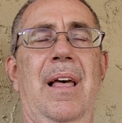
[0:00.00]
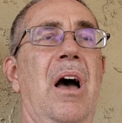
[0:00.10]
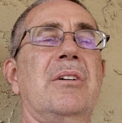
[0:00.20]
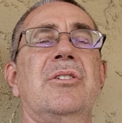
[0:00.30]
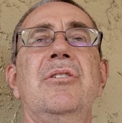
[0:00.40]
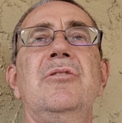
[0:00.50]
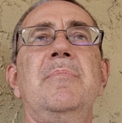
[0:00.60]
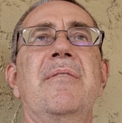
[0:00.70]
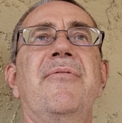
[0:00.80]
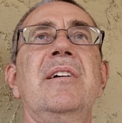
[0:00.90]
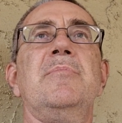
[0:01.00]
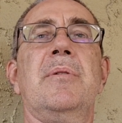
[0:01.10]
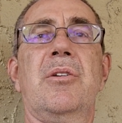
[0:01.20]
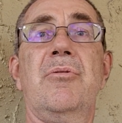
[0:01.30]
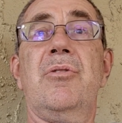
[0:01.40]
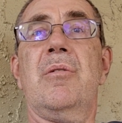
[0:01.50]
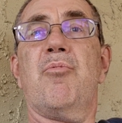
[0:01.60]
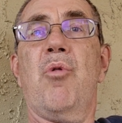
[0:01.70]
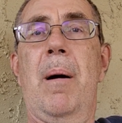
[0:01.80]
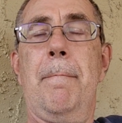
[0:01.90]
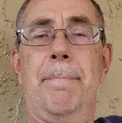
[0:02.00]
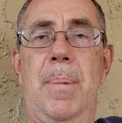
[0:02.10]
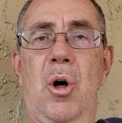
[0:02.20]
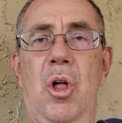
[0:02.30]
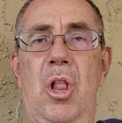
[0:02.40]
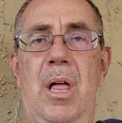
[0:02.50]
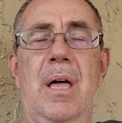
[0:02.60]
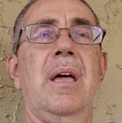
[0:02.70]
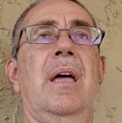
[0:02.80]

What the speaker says: Excuse me, Facebook, YouTube, Rumble.